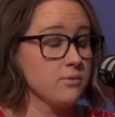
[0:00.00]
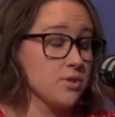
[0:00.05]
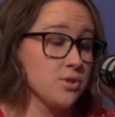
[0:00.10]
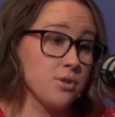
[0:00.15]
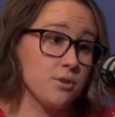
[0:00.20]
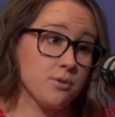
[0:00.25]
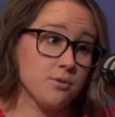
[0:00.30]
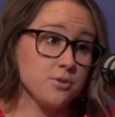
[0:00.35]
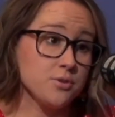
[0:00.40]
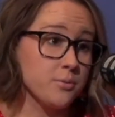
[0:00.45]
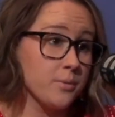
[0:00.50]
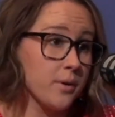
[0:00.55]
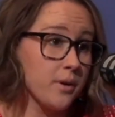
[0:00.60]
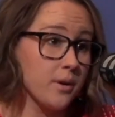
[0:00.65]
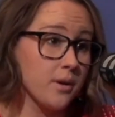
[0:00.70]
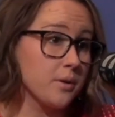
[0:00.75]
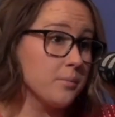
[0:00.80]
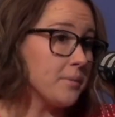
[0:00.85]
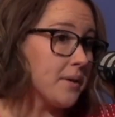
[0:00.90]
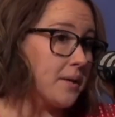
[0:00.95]
return to
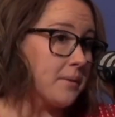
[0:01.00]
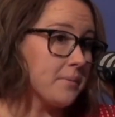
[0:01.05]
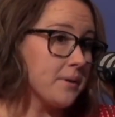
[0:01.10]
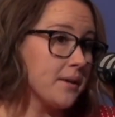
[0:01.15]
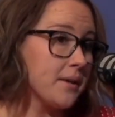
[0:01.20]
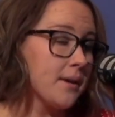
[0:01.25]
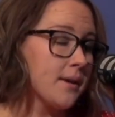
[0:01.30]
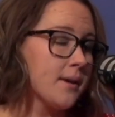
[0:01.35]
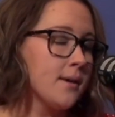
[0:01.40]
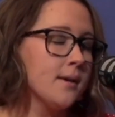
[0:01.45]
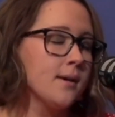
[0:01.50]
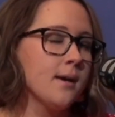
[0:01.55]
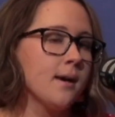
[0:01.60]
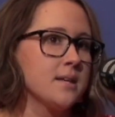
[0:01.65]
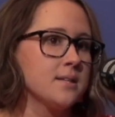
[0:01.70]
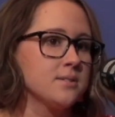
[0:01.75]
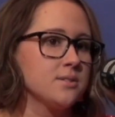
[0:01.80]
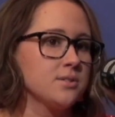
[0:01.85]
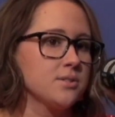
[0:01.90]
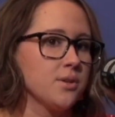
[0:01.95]
work maybe.
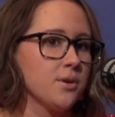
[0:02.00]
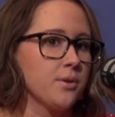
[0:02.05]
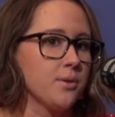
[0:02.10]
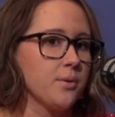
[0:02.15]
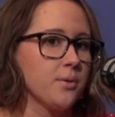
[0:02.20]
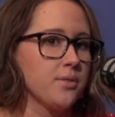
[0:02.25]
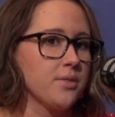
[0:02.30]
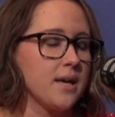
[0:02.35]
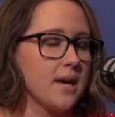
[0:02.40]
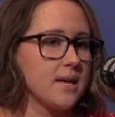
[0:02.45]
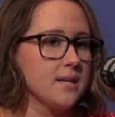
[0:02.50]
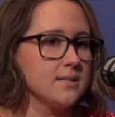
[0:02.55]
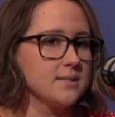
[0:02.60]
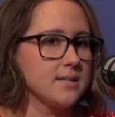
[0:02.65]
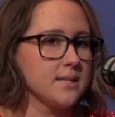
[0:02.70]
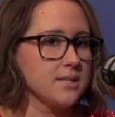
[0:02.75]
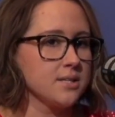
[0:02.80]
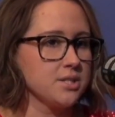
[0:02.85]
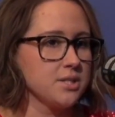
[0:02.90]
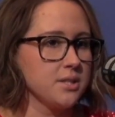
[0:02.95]
And so that is
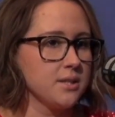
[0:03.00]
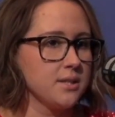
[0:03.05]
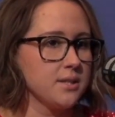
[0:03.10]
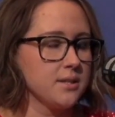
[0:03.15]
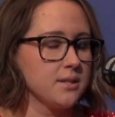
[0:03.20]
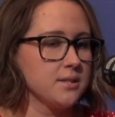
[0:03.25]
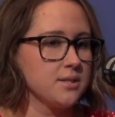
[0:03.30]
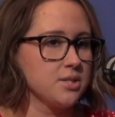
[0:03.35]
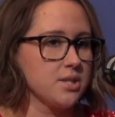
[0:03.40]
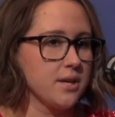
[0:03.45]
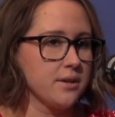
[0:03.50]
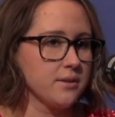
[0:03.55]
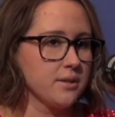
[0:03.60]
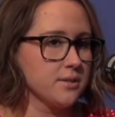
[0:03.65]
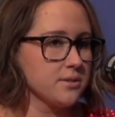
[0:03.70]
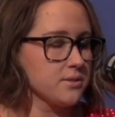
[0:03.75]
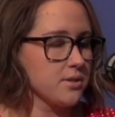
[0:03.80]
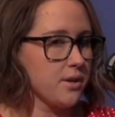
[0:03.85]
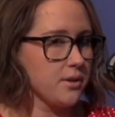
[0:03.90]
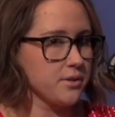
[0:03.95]
actually the Child Care
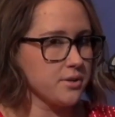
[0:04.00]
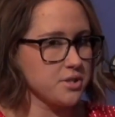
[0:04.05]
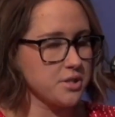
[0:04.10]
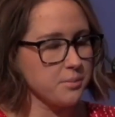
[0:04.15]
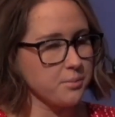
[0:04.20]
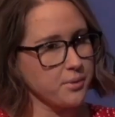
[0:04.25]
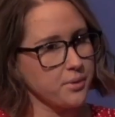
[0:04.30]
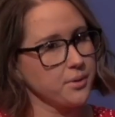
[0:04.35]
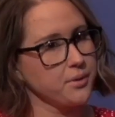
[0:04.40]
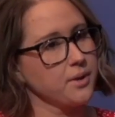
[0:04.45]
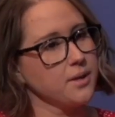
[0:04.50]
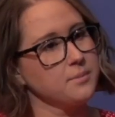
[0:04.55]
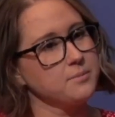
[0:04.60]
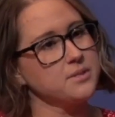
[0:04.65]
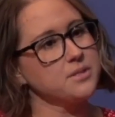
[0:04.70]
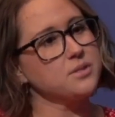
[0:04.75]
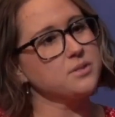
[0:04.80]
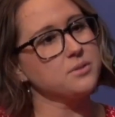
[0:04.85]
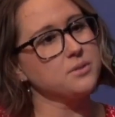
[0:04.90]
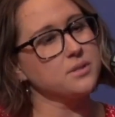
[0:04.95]
Scholarship Program
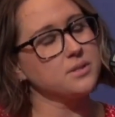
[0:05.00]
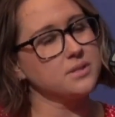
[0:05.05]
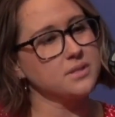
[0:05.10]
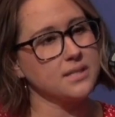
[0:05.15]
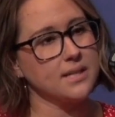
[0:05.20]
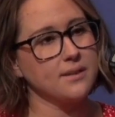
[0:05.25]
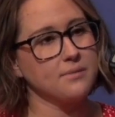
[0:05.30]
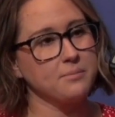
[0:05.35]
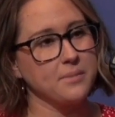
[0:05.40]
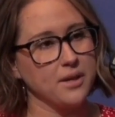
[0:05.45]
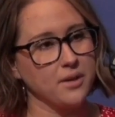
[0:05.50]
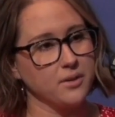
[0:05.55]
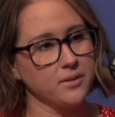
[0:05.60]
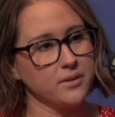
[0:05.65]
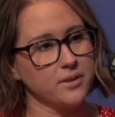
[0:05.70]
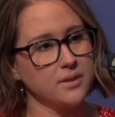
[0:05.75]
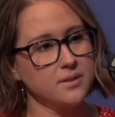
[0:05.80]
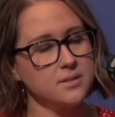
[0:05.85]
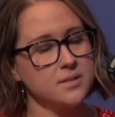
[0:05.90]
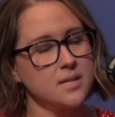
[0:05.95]
is through the state of
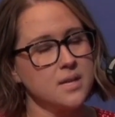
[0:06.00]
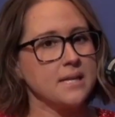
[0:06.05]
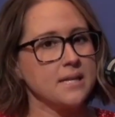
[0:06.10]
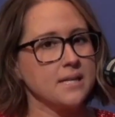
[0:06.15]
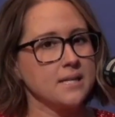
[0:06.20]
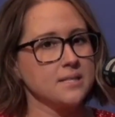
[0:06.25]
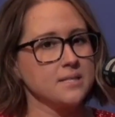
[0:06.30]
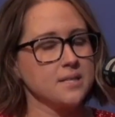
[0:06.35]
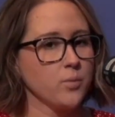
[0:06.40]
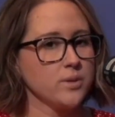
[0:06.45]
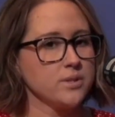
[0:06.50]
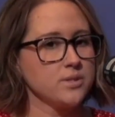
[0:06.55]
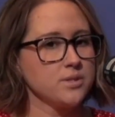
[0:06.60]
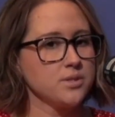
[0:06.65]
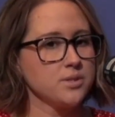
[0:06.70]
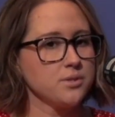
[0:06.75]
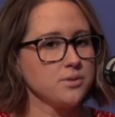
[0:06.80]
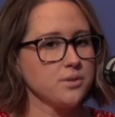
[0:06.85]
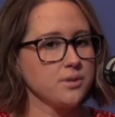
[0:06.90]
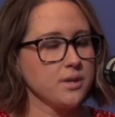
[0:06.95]
Maryland. And once
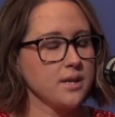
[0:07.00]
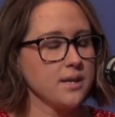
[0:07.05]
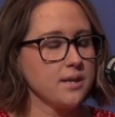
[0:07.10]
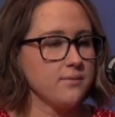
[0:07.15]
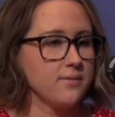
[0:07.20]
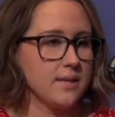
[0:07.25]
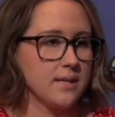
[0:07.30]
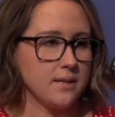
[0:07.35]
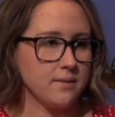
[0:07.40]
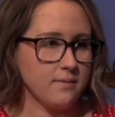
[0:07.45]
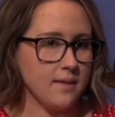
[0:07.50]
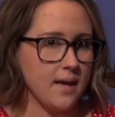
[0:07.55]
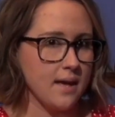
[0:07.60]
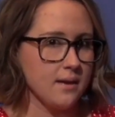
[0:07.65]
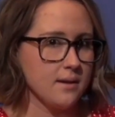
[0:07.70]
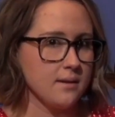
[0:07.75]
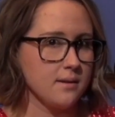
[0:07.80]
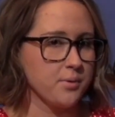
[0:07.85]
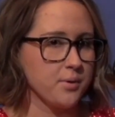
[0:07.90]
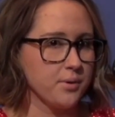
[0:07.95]
you're kind of in
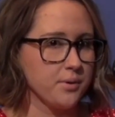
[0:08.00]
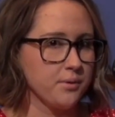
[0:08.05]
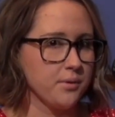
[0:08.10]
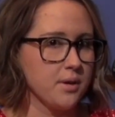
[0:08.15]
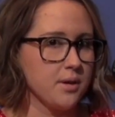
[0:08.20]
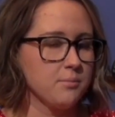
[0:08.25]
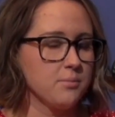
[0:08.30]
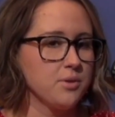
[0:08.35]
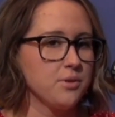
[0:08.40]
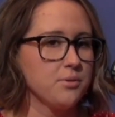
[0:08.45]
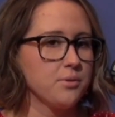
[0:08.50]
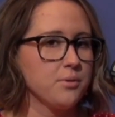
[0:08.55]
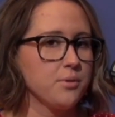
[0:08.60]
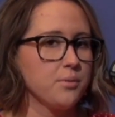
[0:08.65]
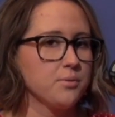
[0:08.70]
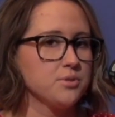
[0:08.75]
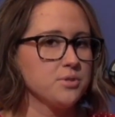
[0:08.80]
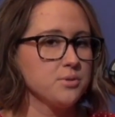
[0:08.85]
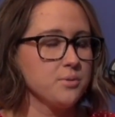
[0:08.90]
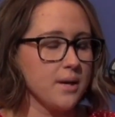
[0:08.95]
that program,
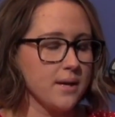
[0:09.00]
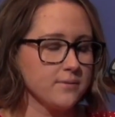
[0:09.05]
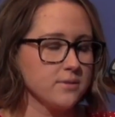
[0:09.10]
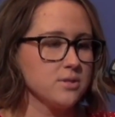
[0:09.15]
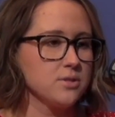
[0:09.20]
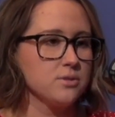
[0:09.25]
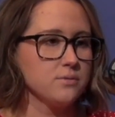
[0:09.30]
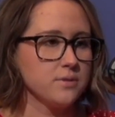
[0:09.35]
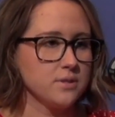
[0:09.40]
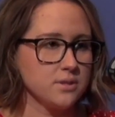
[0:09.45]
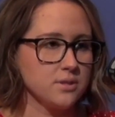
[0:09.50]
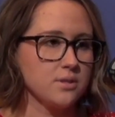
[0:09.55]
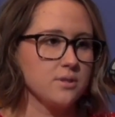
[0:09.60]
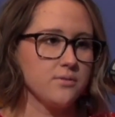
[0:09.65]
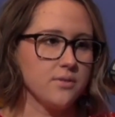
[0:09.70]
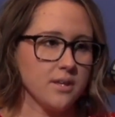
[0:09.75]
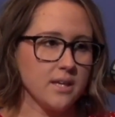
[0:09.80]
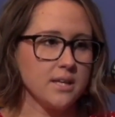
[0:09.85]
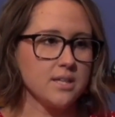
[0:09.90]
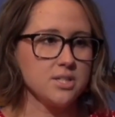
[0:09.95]
you do have to do
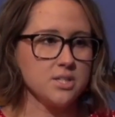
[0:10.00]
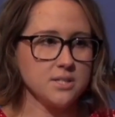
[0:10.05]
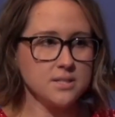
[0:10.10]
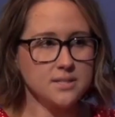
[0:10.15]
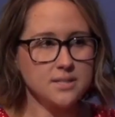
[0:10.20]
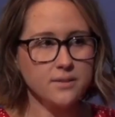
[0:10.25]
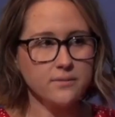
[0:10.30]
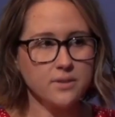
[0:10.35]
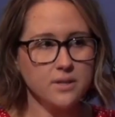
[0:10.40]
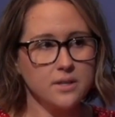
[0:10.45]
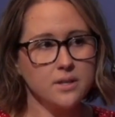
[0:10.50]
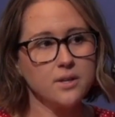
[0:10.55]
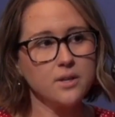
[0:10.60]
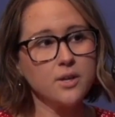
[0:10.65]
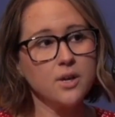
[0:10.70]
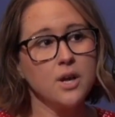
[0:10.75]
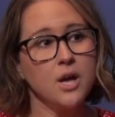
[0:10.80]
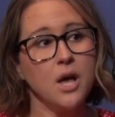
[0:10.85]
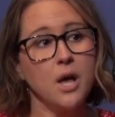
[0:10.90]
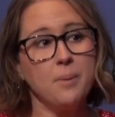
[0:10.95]
recertifications every
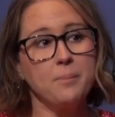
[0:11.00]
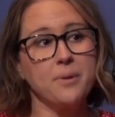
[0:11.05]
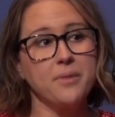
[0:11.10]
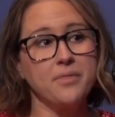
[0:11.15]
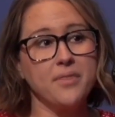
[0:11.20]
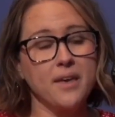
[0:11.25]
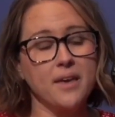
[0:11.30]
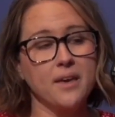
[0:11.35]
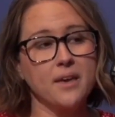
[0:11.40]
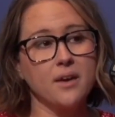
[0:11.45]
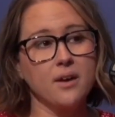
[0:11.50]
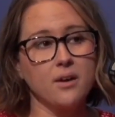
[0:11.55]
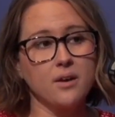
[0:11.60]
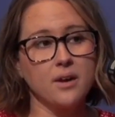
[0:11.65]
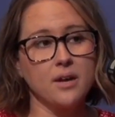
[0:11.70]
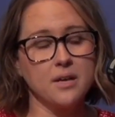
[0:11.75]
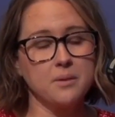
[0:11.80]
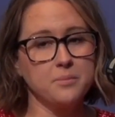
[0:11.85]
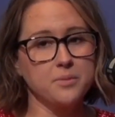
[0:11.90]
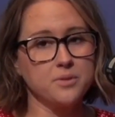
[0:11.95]
year, but they are
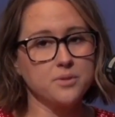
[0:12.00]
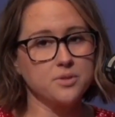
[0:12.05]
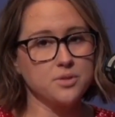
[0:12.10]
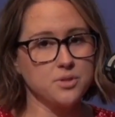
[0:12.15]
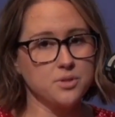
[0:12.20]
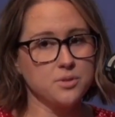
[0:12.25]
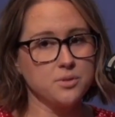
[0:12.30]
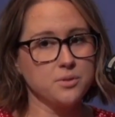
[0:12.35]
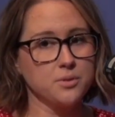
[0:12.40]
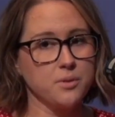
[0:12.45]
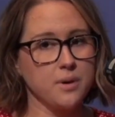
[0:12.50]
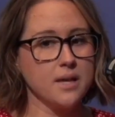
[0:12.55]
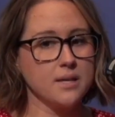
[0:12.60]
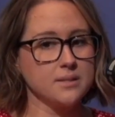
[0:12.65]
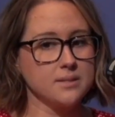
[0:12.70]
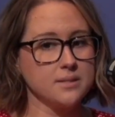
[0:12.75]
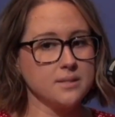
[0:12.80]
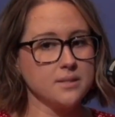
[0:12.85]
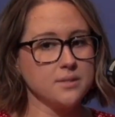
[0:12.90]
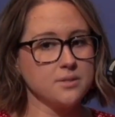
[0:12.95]
able to
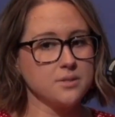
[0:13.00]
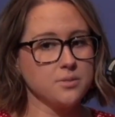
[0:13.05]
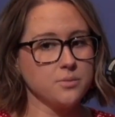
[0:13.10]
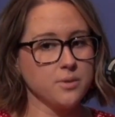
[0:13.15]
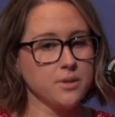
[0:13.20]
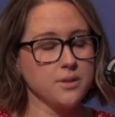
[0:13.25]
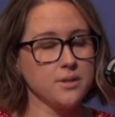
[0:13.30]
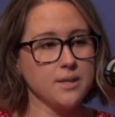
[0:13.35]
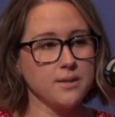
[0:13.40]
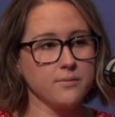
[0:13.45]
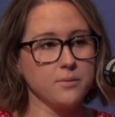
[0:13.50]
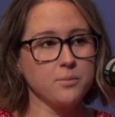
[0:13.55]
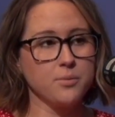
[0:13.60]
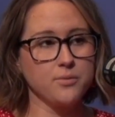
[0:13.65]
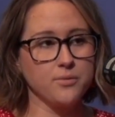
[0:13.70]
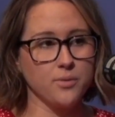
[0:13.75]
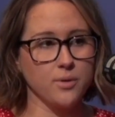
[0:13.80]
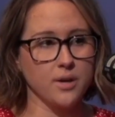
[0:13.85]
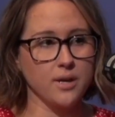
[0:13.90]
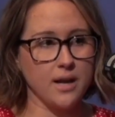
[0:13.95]
assist with even
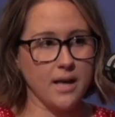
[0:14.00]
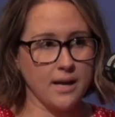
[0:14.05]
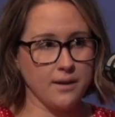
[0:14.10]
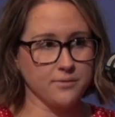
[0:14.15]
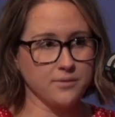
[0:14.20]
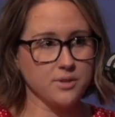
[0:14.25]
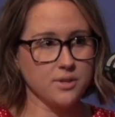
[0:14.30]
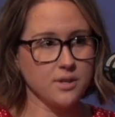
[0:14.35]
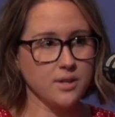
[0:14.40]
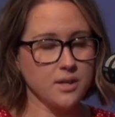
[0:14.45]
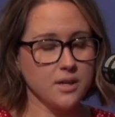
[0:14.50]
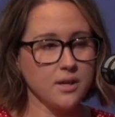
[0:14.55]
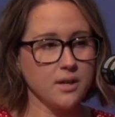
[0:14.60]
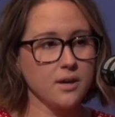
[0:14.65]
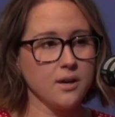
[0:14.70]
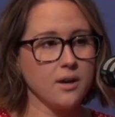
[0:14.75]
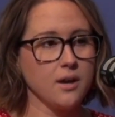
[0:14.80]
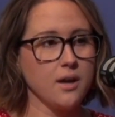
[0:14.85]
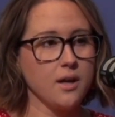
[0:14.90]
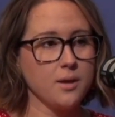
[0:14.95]
before and after
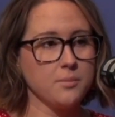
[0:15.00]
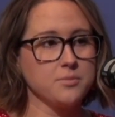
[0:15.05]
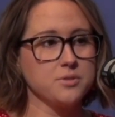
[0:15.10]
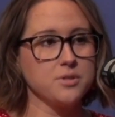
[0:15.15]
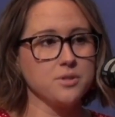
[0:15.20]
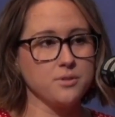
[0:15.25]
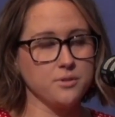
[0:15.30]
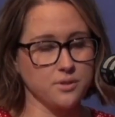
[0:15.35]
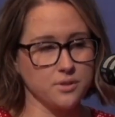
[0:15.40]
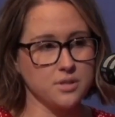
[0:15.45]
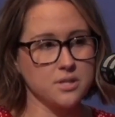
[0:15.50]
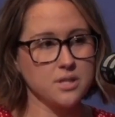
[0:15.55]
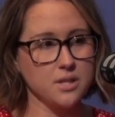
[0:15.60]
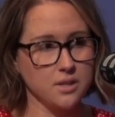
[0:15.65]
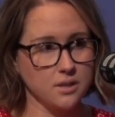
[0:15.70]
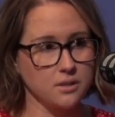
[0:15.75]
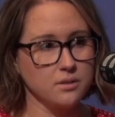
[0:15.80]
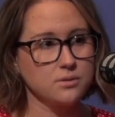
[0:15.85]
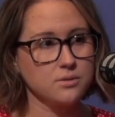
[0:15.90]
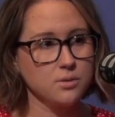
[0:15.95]
care up to 13
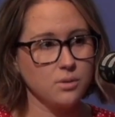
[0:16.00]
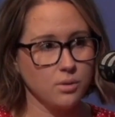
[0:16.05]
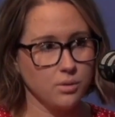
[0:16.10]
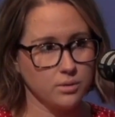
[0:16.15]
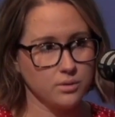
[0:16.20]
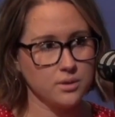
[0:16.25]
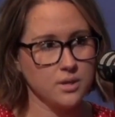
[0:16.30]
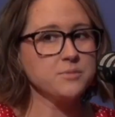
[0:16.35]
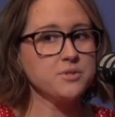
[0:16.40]
years old.